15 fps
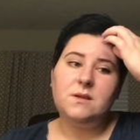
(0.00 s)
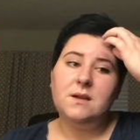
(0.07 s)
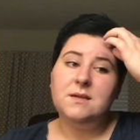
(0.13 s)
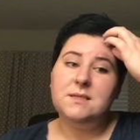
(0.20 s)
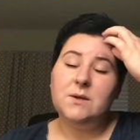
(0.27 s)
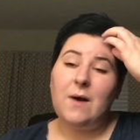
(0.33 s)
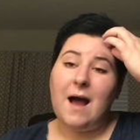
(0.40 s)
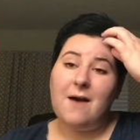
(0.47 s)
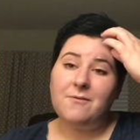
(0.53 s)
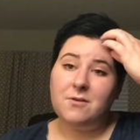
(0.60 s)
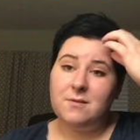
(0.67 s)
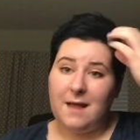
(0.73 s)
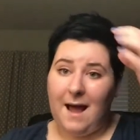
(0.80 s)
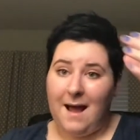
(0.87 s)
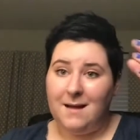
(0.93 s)
So after
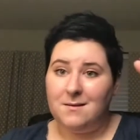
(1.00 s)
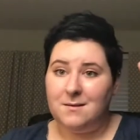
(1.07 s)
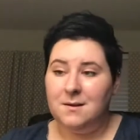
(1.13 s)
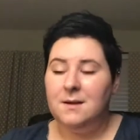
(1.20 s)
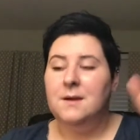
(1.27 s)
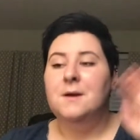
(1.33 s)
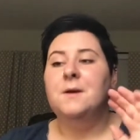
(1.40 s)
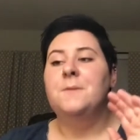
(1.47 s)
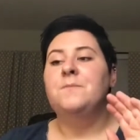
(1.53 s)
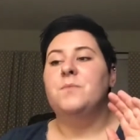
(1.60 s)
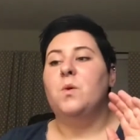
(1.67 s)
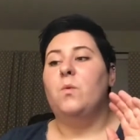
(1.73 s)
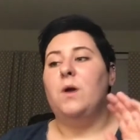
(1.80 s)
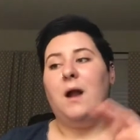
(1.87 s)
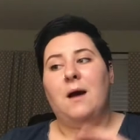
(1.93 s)
that,
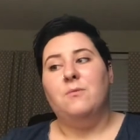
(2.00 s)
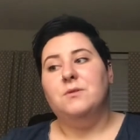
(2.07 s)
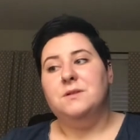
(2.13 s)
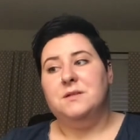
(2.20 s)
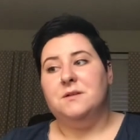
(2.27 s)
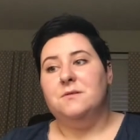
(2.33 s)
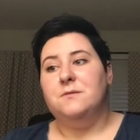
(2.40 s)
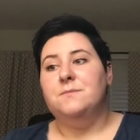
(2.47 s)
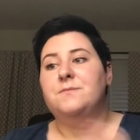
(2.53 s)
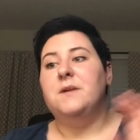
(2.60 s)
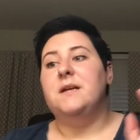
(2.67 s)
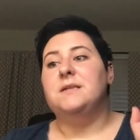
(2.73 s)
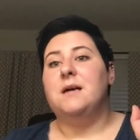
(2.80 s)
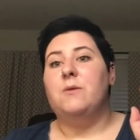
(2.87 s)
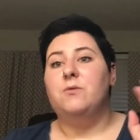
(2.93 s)
what I will do
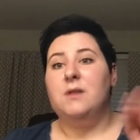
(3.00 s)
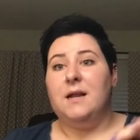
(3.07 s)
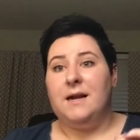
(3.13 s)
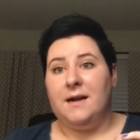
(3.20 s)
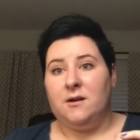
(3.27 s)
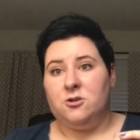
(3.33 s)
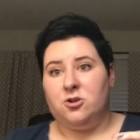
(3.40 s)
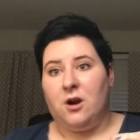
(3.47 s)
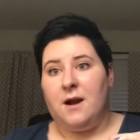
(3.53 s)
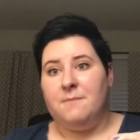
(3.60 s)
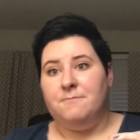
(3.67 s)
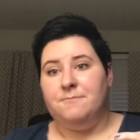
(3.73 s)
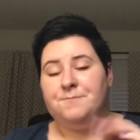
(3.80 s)
is I will let it air dry.